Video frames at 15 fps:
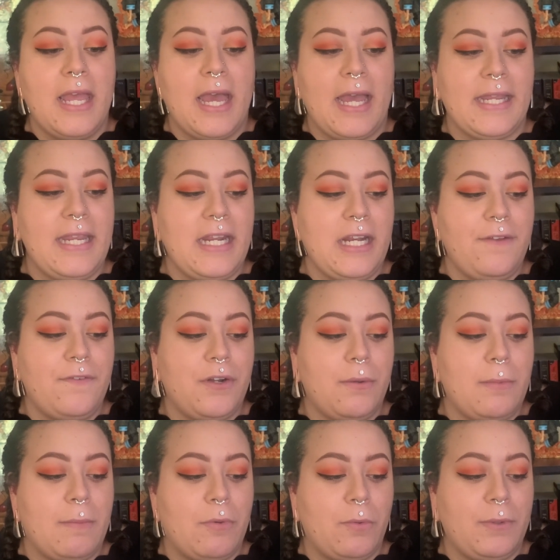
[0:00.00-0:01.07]
I can't even
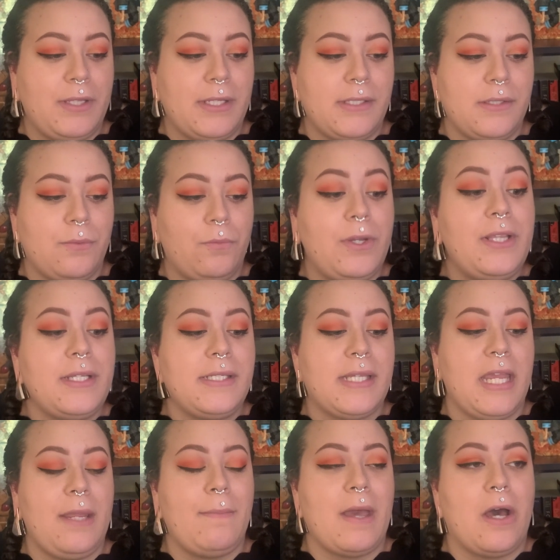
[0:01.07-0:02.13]
remember what this when this
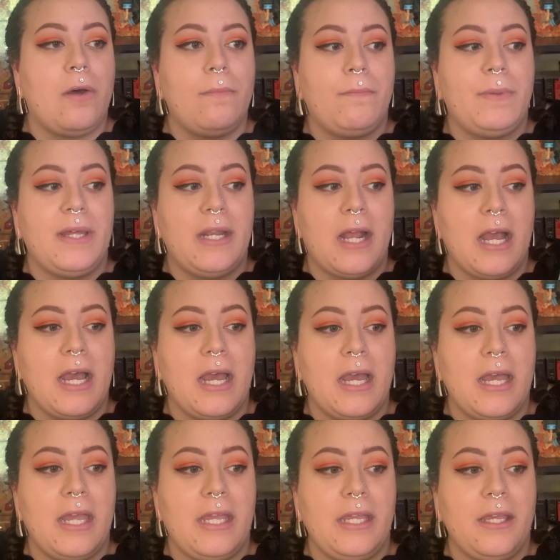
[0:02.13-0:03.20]
came out, but
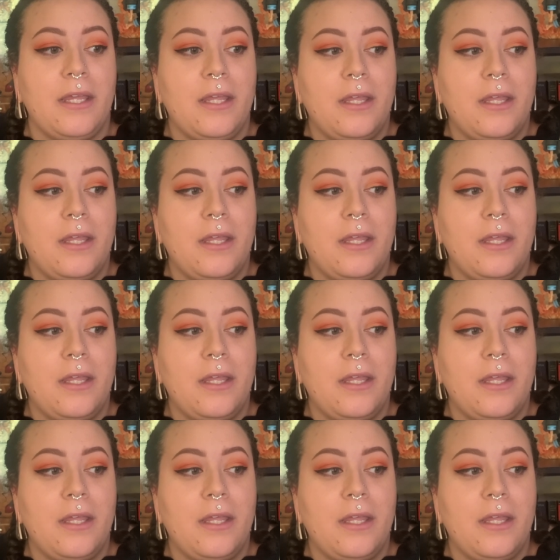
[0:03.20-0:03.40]
I